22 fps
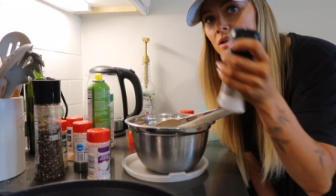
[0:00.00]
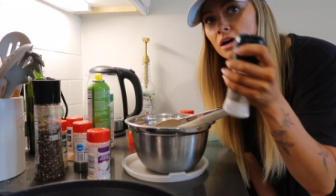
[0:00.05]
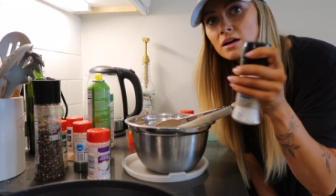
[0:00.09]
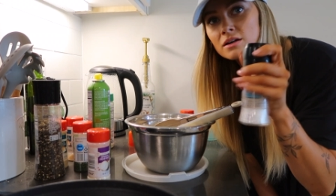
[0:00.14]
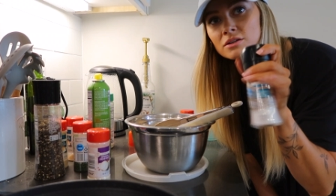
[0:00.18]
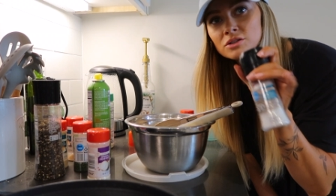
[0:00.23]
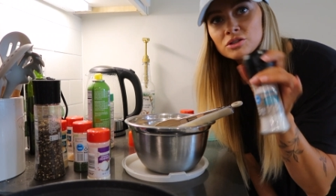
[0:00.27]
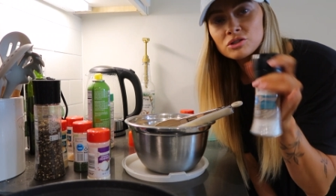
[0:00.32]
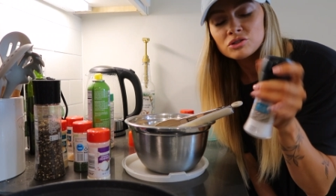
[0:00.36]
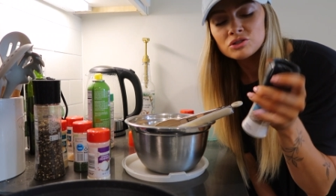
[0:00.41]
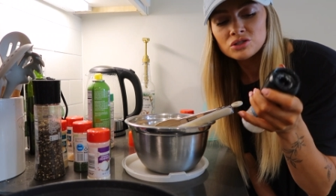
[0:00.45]

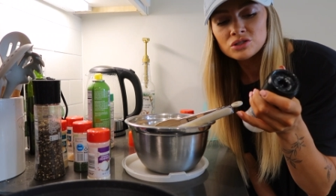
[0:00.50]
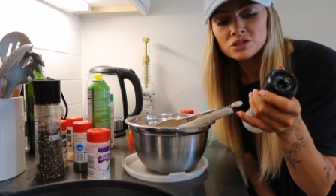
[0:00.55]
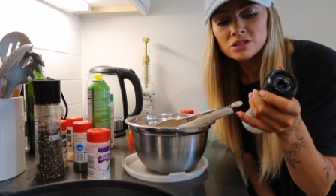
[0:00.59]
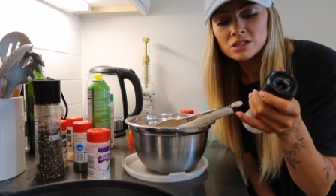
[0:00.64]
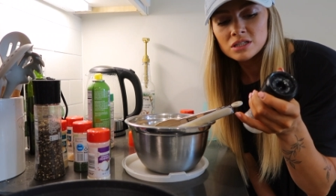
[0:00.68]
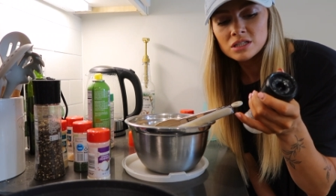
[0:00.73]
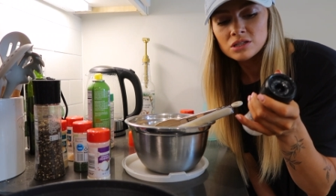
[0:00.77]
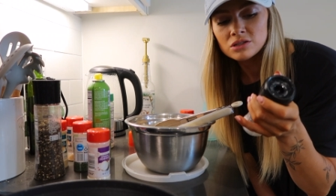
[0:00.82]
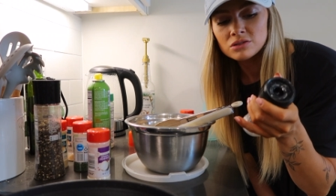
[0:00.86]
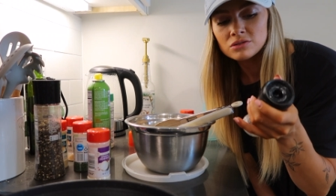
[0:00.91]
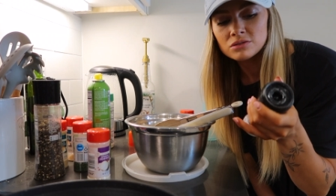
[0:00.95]
I'll
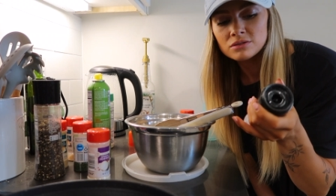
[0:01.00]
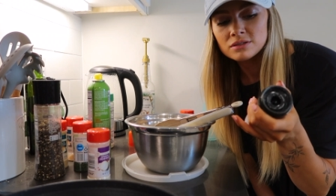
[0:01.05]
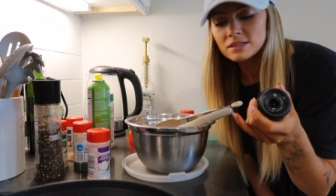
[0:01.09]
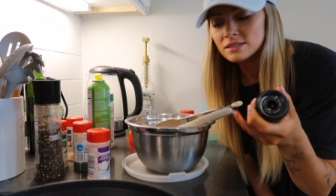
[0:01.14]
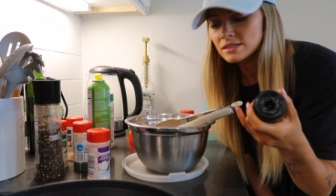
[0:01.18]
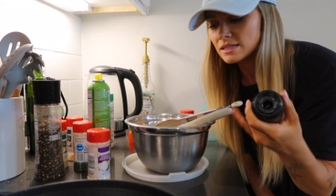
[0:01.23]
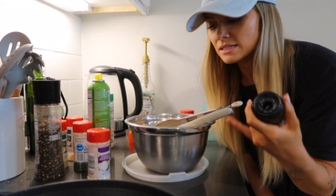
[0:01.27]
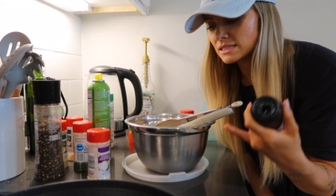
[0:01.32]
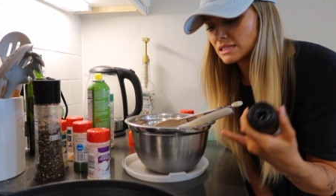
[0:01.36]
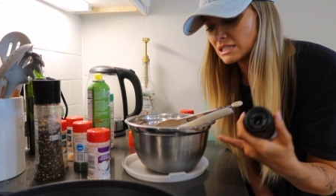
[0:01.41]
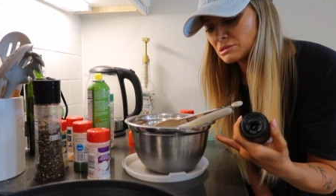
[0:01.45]
usually use,
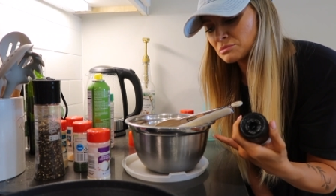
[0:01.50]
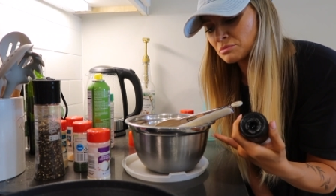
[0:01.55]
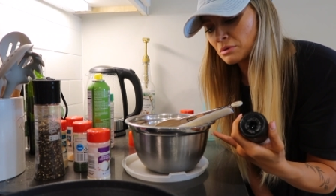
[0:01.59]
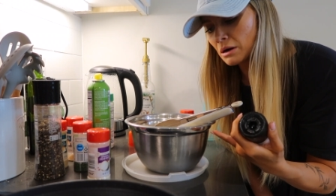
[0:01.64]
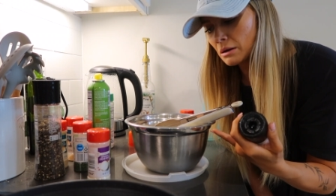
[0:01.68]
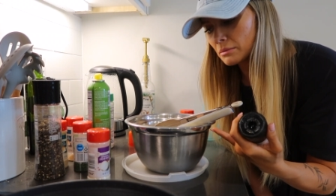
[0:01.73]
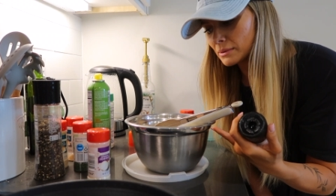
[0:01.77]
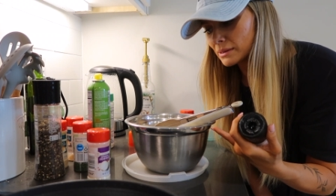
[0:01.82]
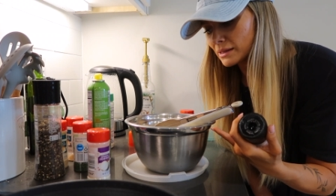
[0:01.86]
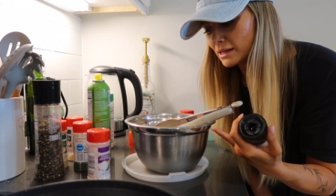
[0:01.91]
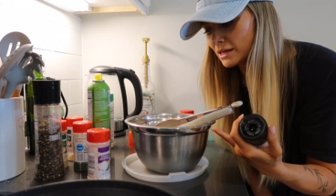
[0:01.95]
this is
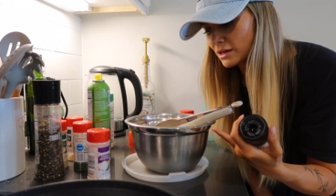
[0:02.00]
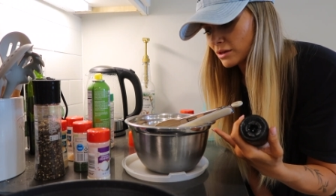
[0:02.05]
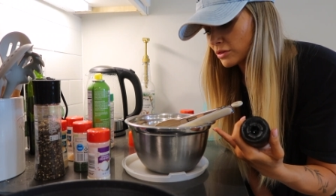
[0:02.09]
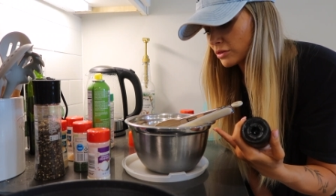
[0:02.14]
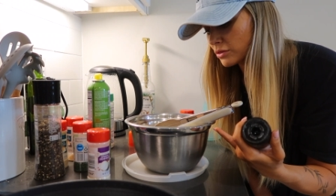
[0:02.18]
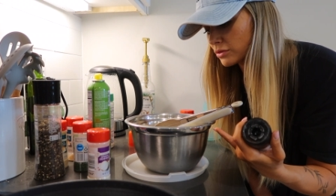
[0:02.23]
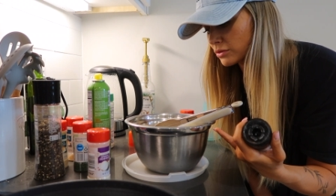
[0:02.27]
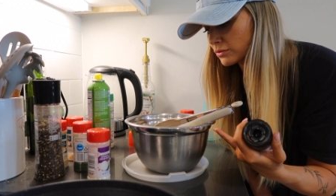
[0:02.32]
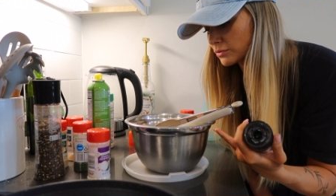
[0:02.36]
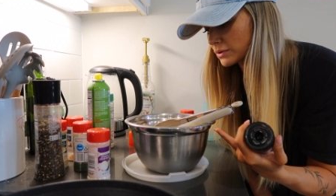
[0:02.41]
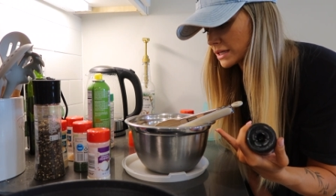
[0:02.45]
probably like
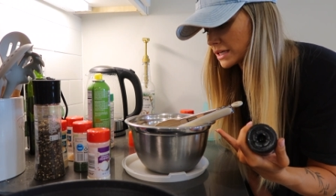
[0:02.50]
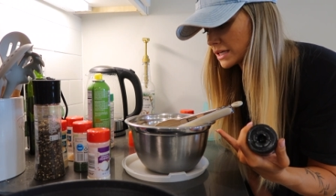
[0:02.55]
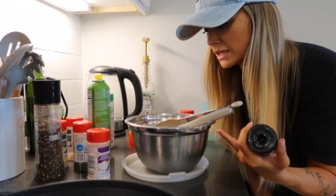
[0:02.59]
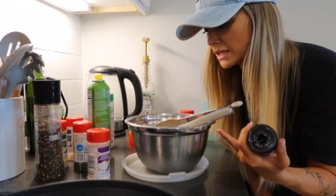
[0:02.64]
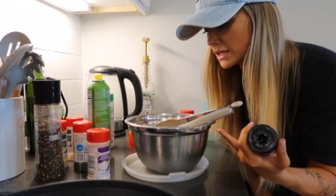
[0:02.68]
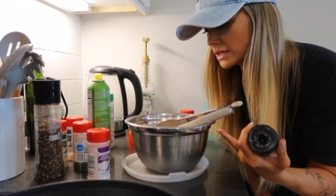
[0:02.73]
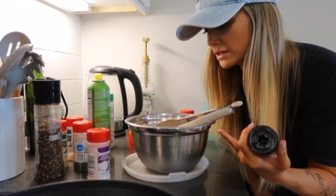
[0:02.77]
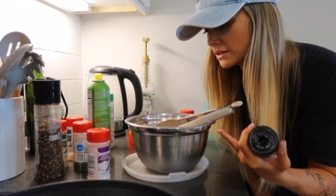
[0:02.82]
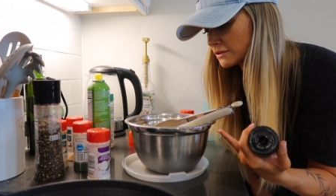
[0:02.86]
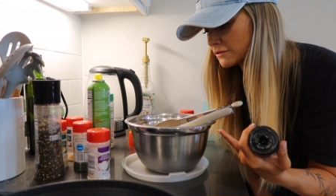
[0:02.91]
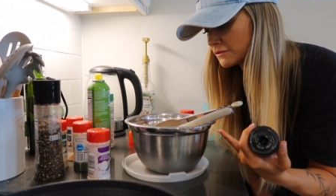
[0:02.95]

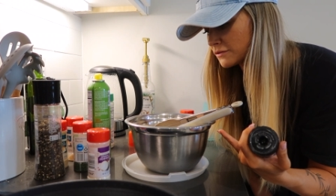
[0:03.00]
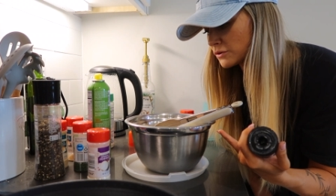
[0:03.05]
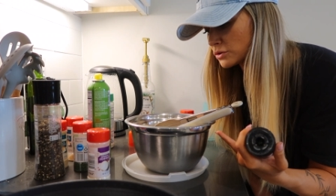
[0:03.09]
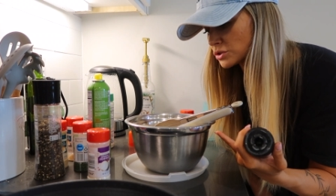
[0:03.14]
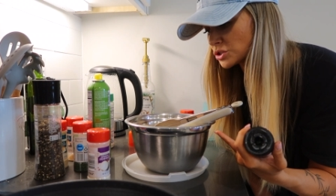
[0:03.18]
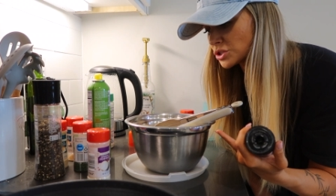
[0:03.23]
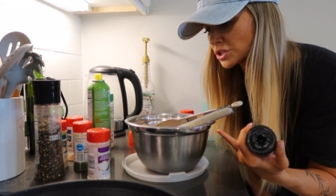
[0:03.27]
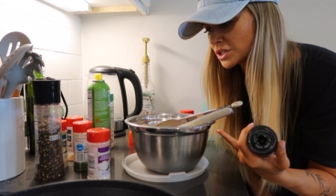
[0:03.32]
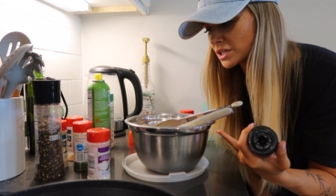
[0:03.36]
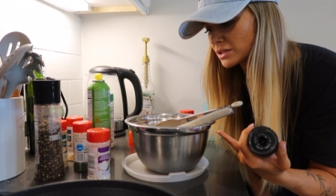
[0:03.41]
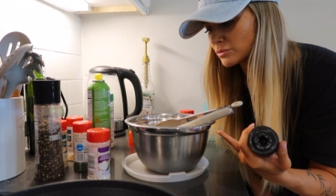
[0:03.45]
3 full
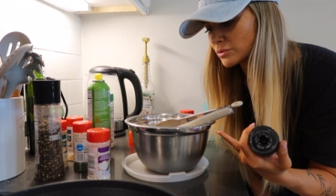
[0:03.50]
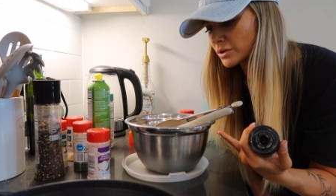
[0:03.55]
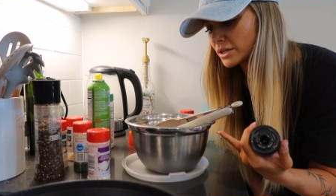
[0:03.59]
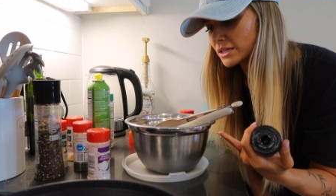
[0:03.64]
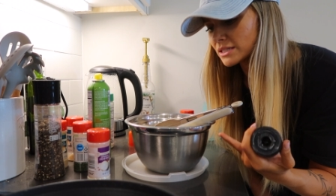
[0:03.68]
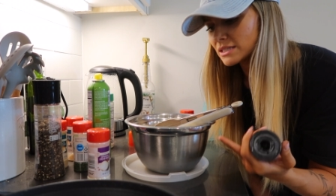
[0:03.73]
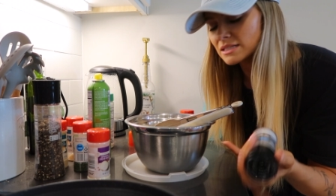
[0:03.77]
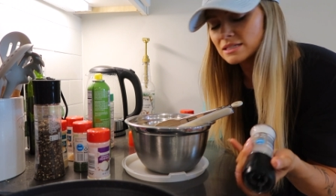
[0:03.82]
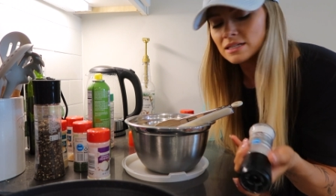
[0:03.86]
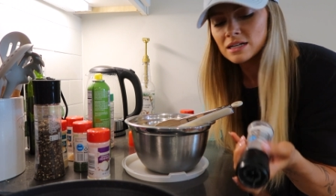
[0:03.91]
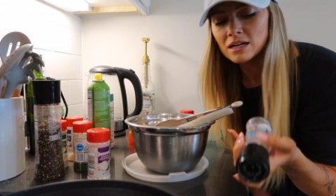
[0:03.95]
chicken
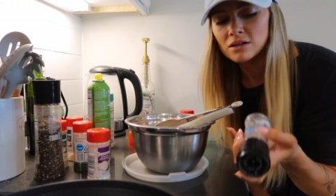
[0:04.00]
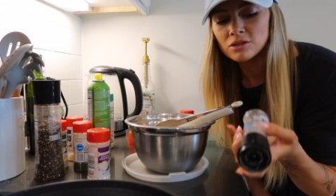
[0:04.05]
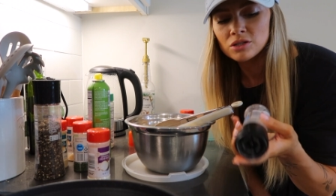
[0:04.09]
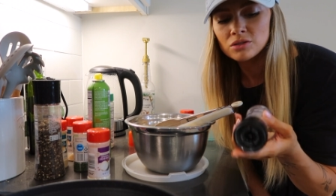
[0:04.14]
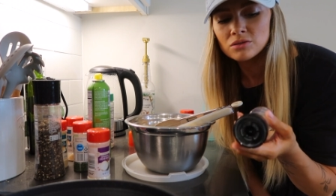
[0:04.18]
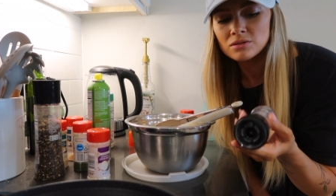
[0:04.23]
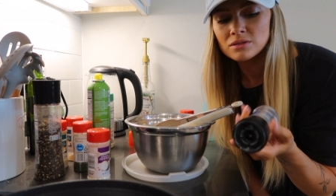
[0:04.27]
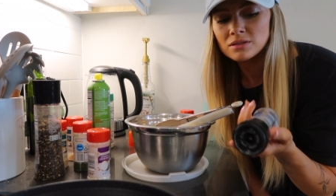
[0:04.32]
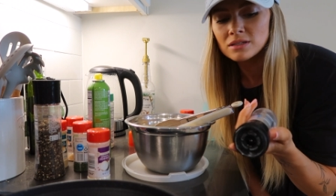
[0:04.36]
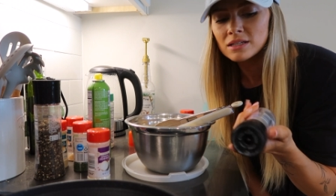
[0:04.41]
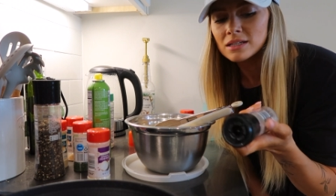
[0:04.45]
breasts, and I'll
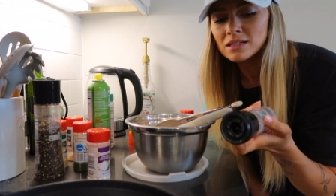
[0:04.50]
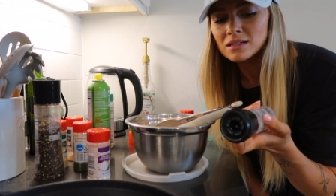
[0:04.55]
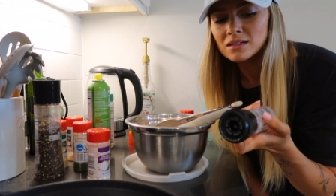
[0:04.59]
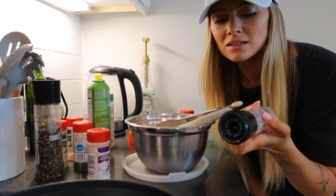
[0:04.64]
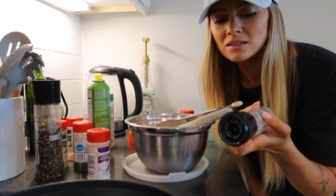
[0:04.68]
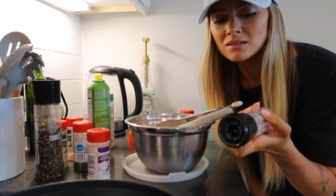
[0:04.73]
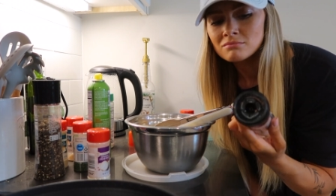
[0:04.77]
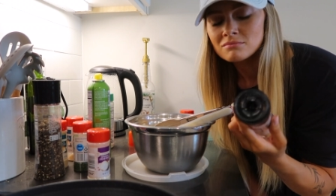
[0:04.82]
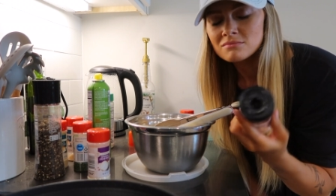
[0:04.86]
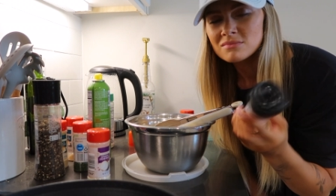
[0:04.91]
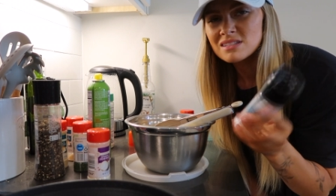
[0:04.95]
use like
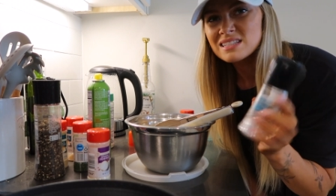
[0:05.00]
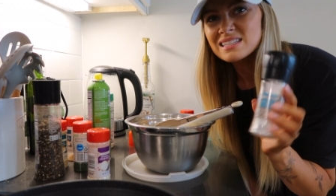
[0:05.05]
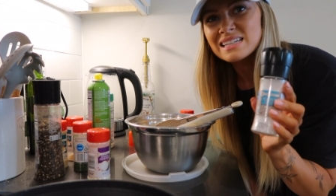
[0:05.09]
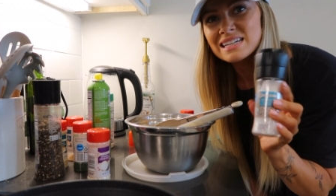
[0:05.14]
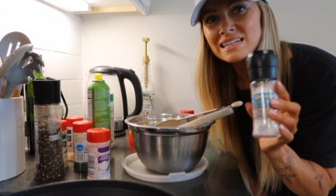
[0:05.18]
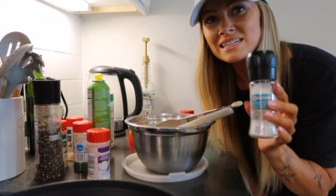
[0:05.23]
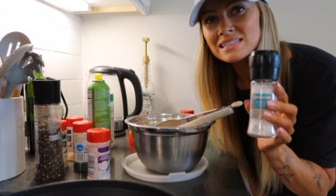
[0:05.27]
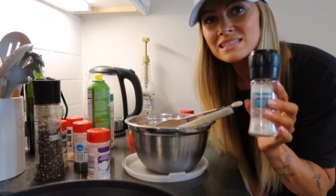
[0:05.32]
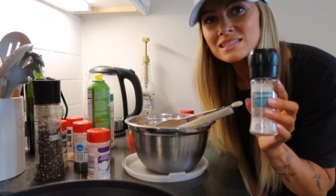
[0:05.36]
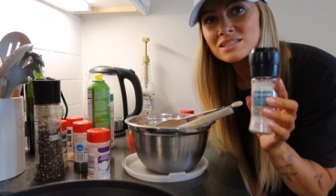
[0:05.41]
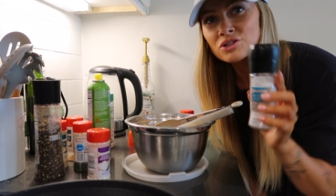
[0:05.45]

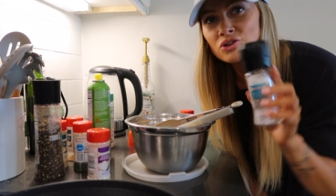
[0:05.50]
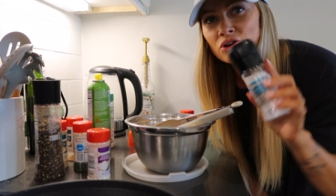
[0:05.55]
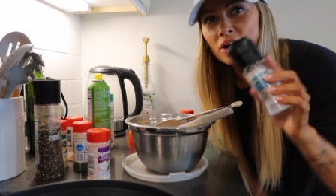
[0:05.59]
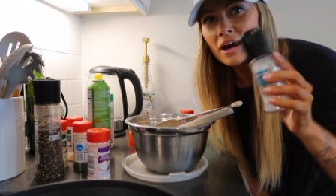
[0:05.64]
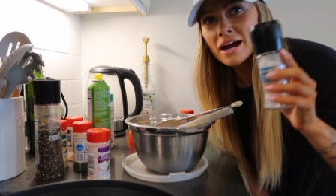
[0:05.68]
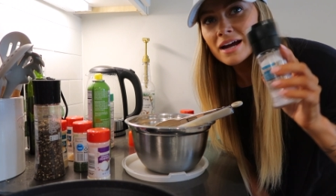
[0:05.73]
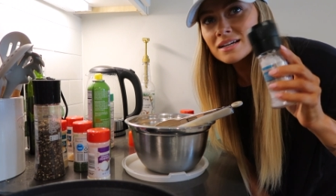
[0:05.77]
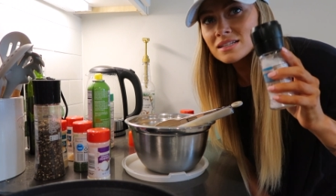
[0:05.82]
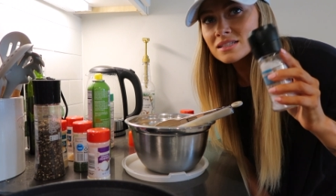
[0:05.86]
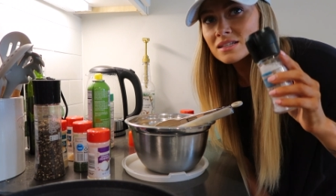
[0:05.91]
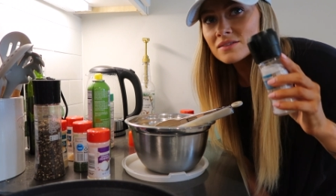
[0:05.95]
6
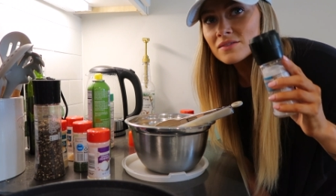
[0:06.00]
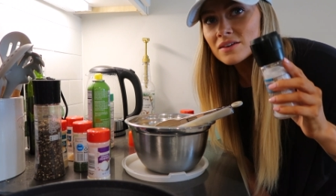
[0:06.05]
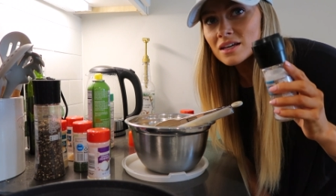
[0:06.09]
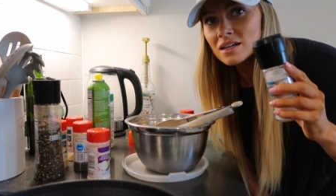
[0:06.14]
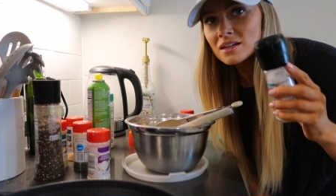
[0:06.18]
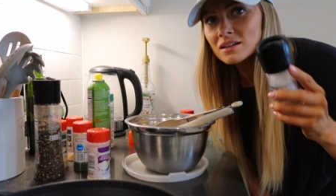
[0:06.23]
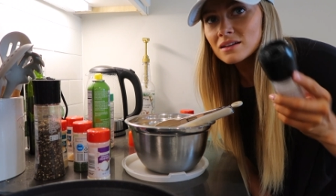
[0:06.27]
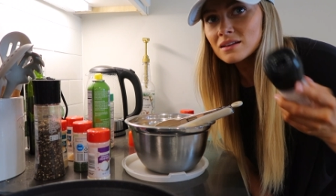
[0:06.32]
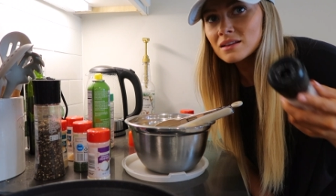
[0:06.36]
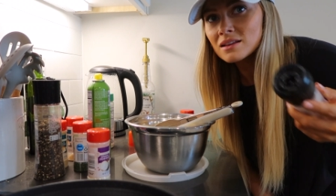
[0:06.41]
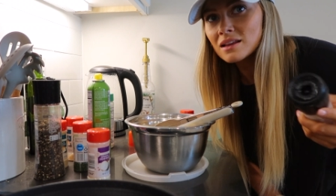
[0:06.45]
cracks of
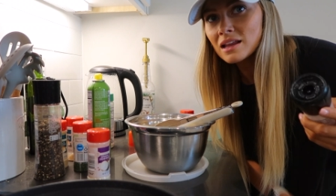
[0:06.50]
it,